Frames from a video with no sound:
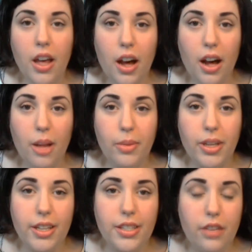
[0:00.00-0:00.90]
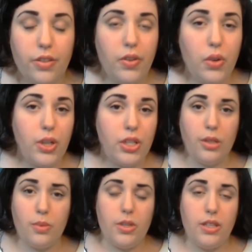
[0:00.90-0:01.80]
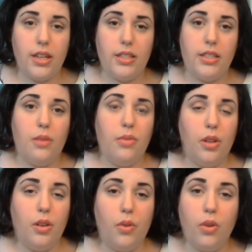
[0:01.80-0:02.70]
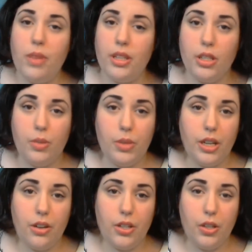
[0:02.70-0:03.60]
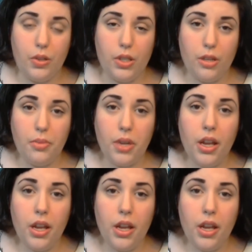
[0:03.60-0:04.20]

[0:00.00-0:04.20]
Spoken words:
Like I said, if you have any questions, please ask down below or message me here on YouTube.